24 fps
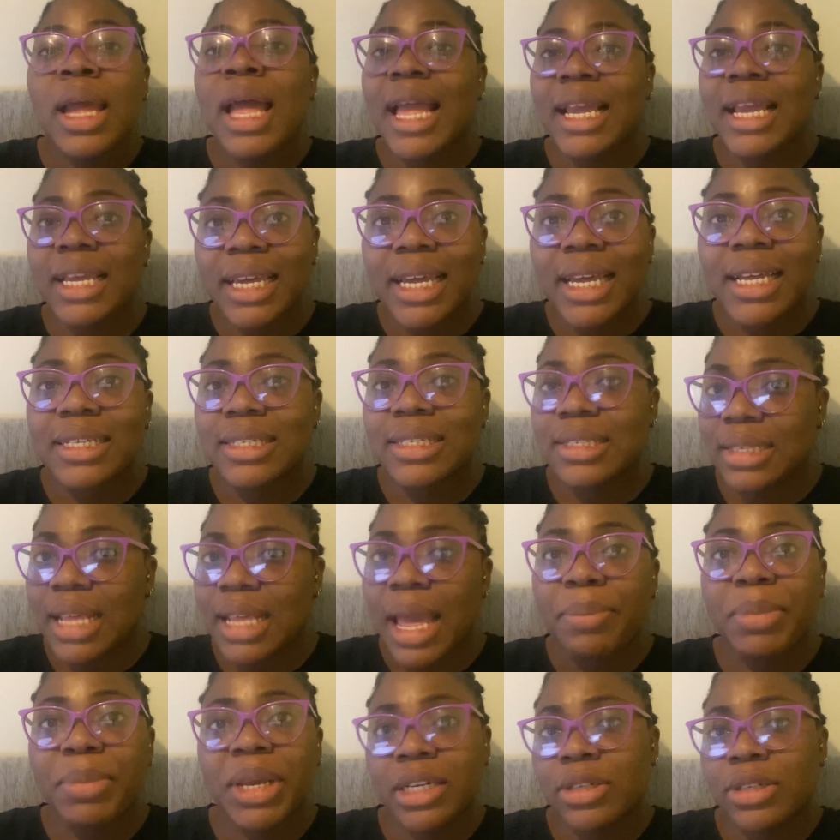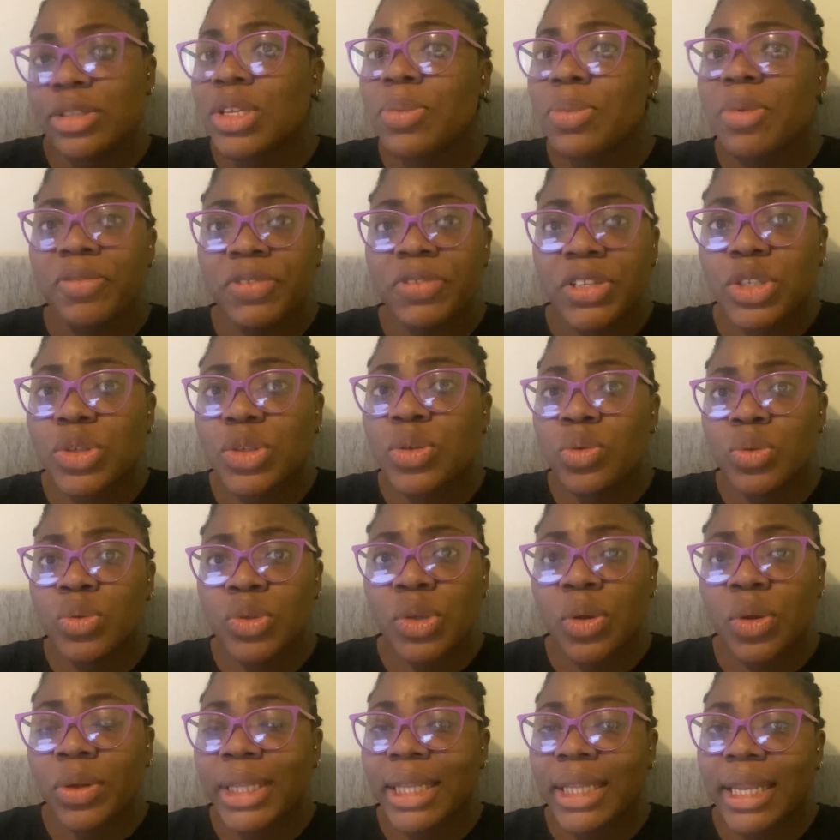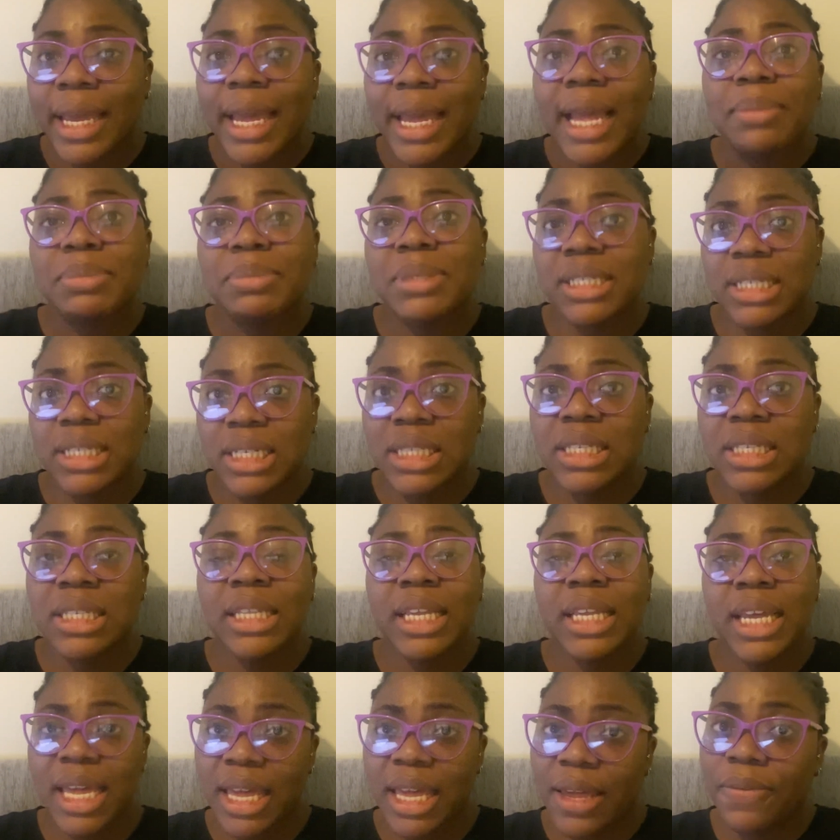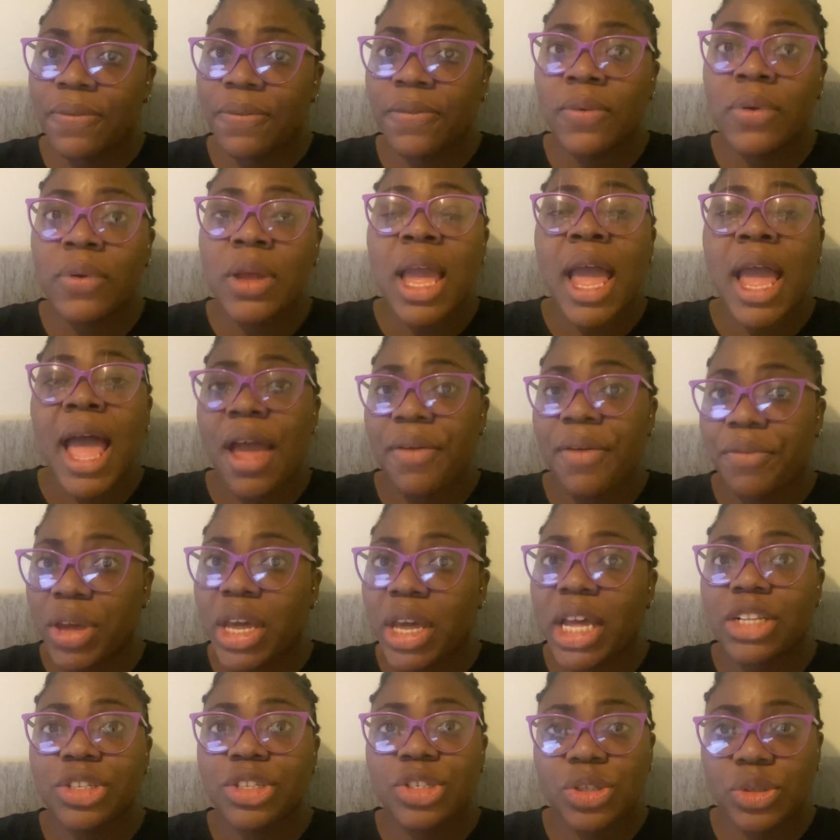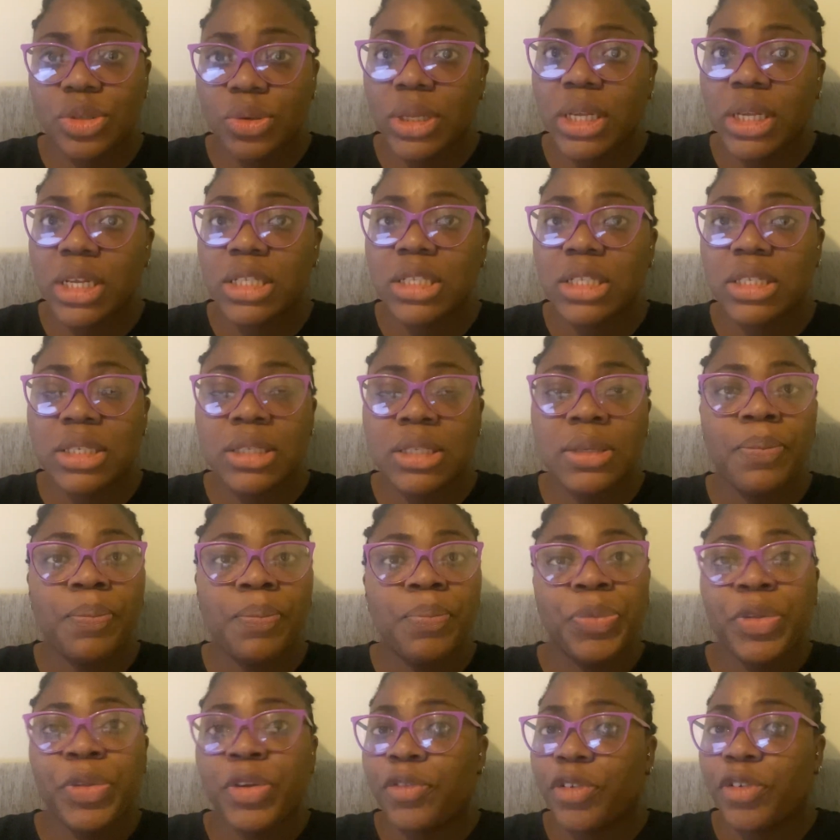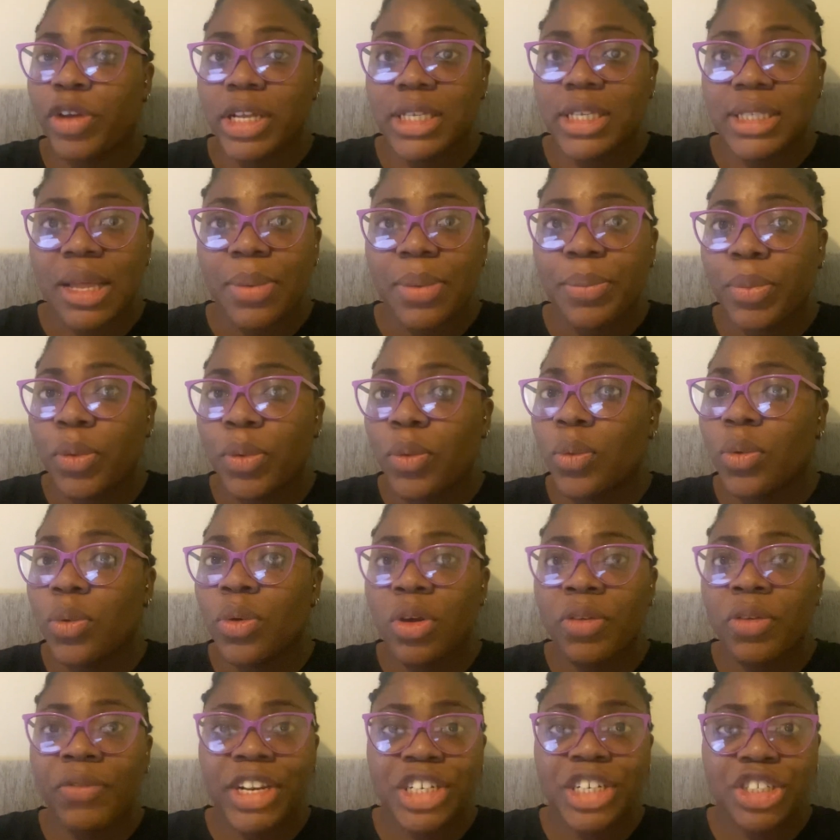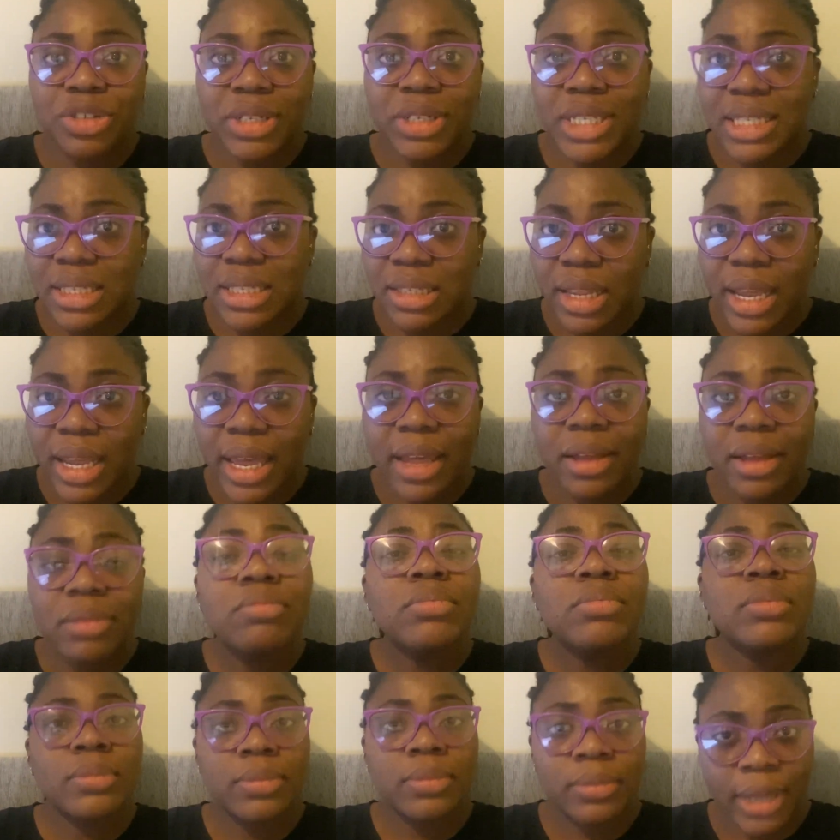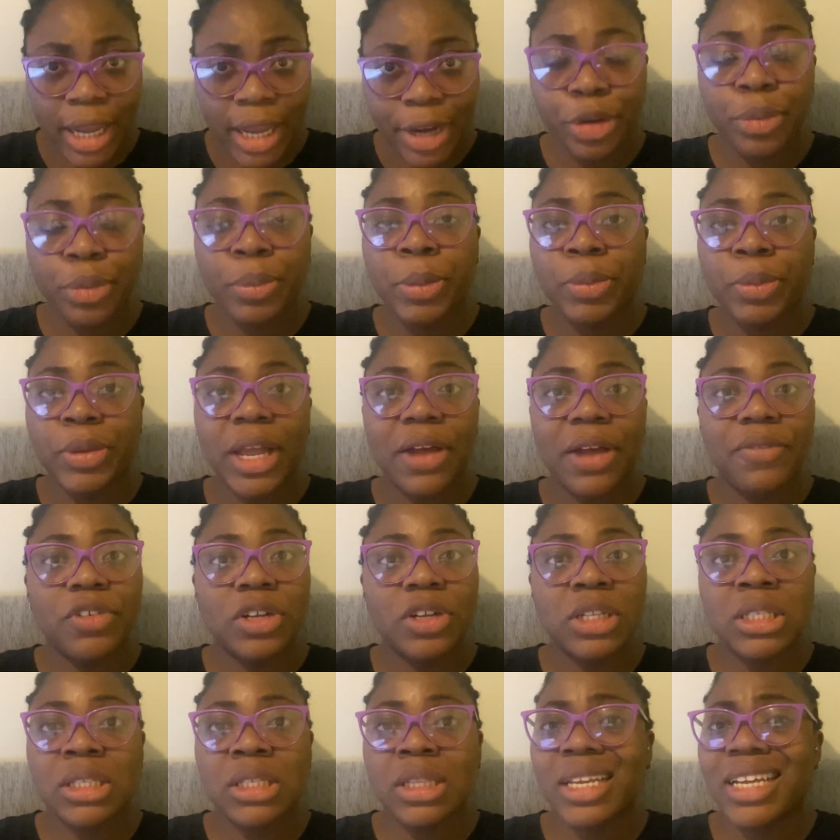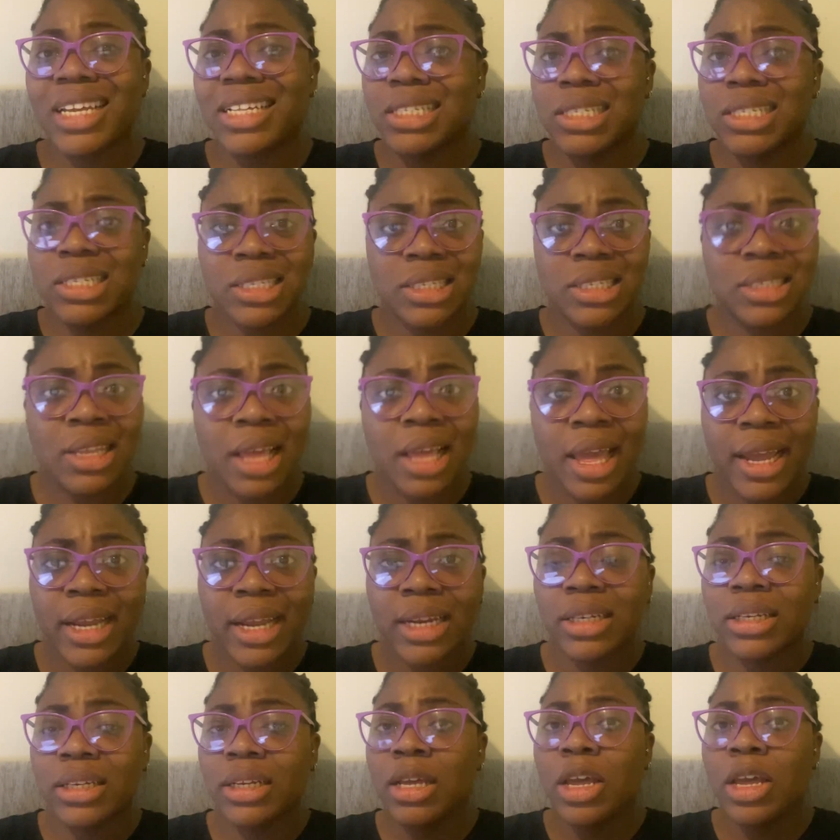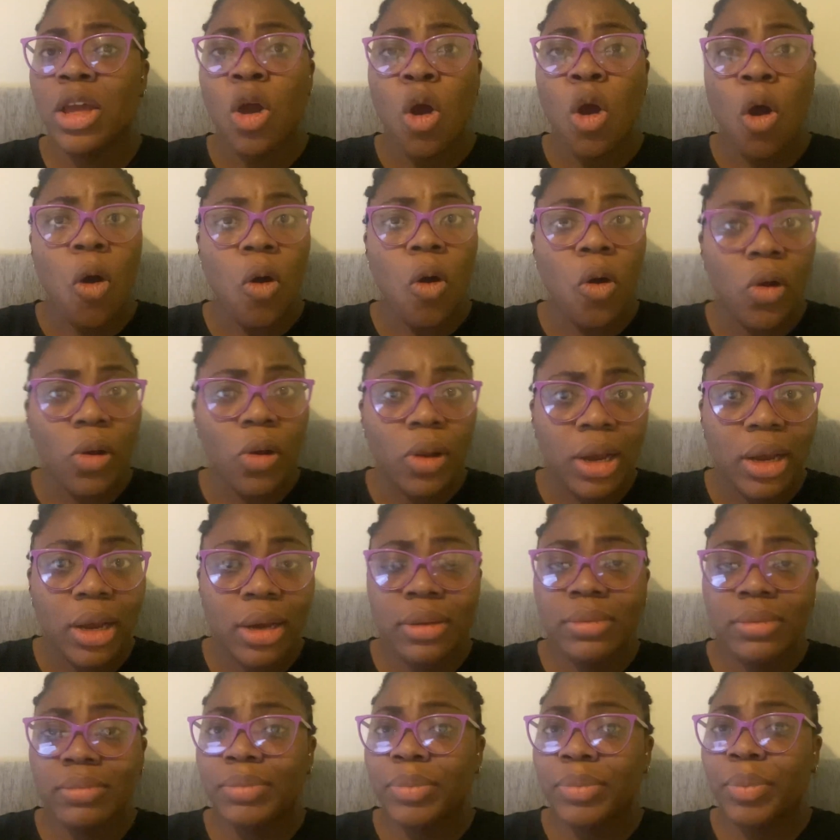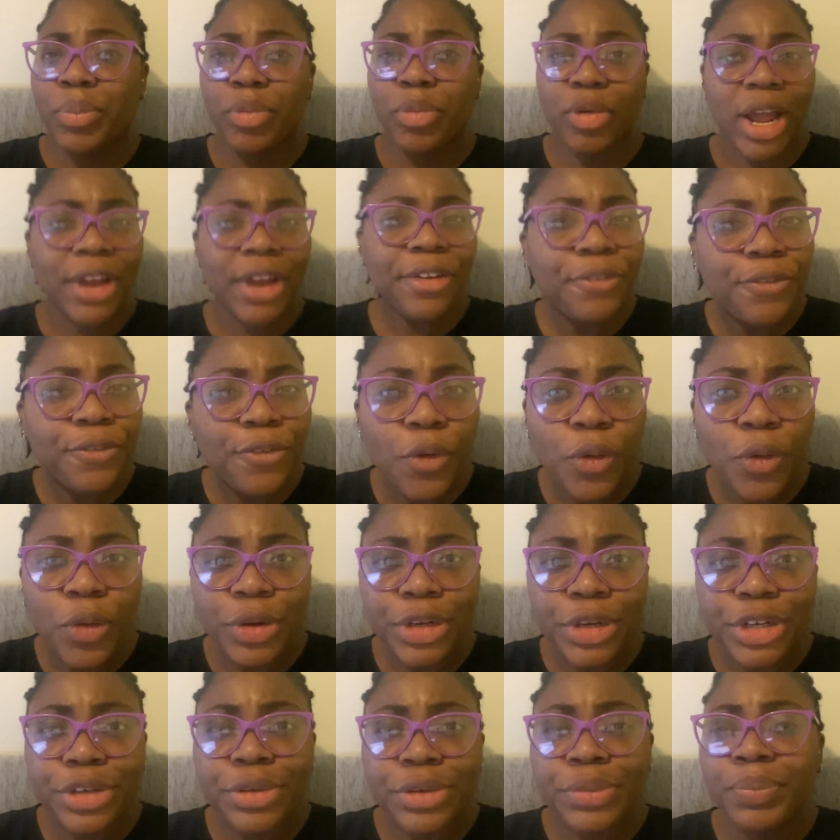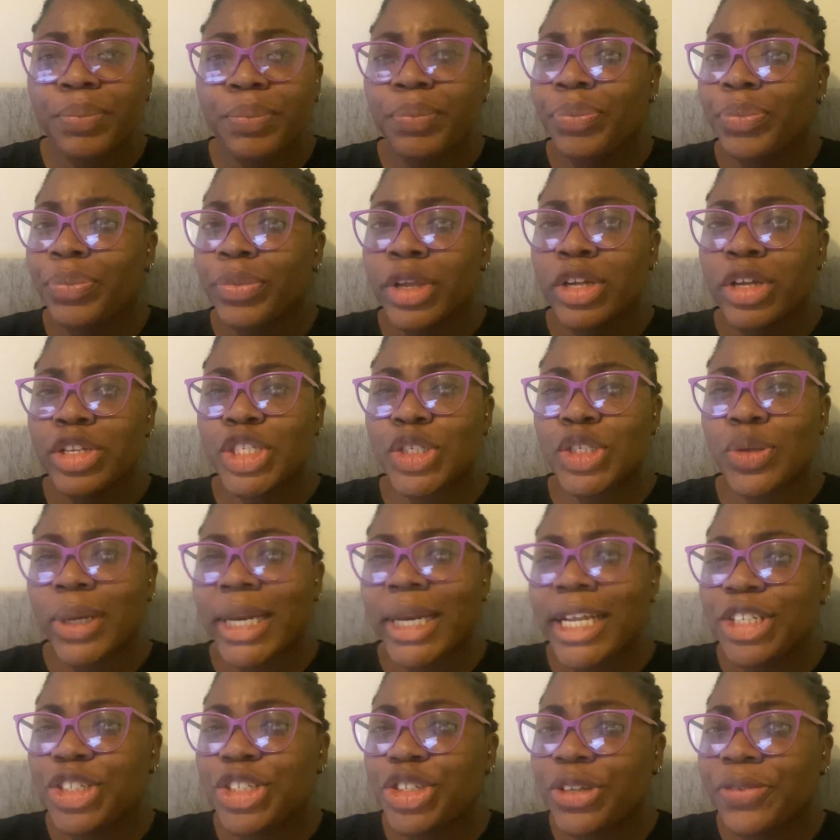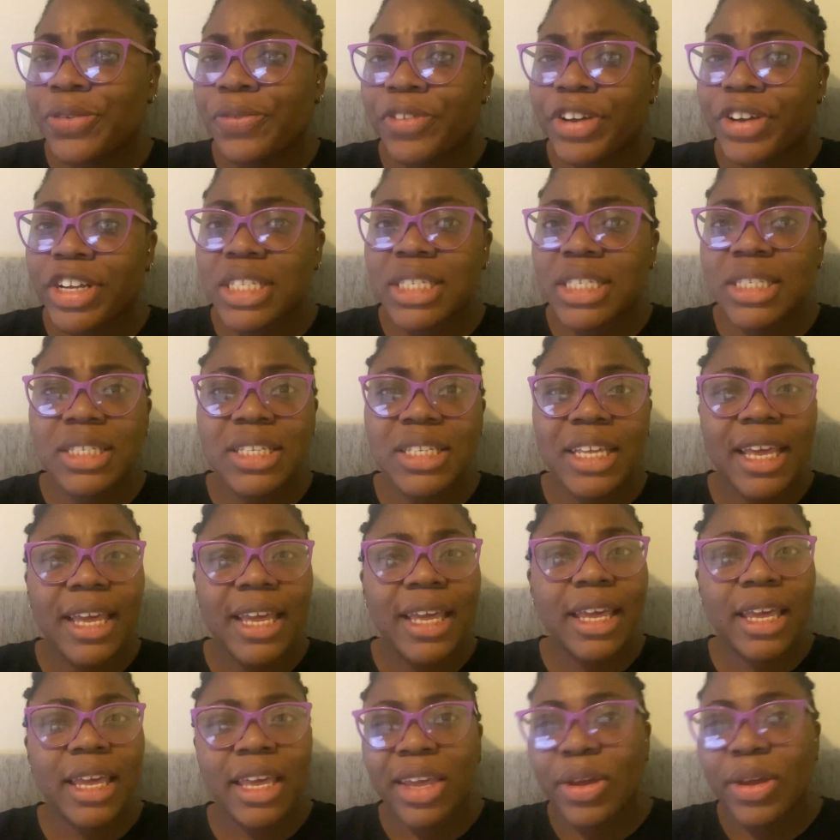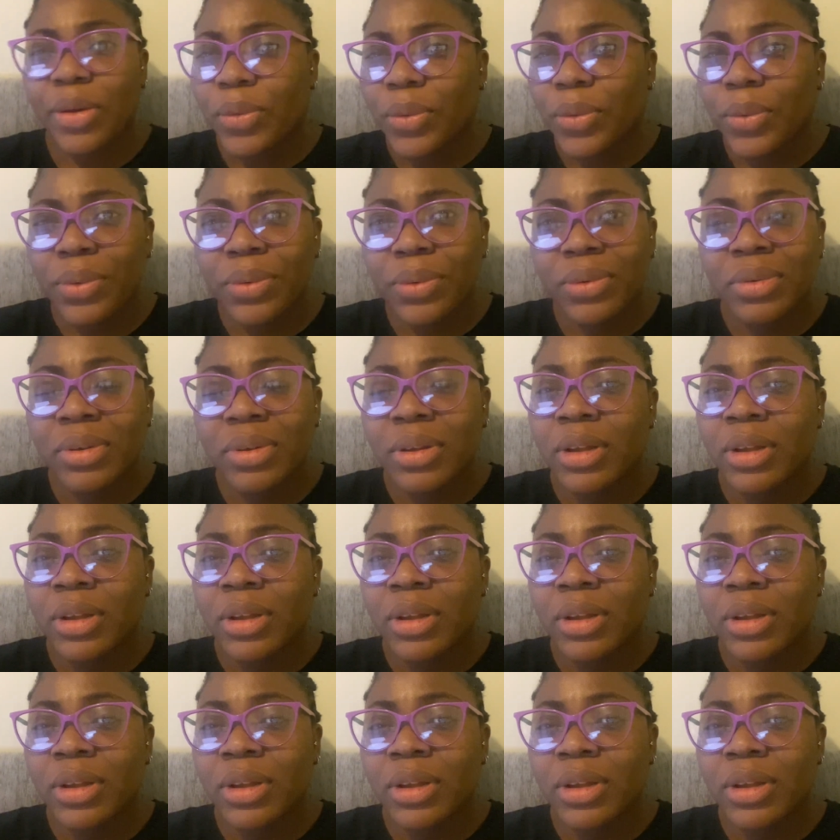And yes, I mean, some of the schools on there, I'm certain they give African students. For example, Coventry is there. I know people that have gotten there, Teesside, Hull, Bradford, Solent University, Kew.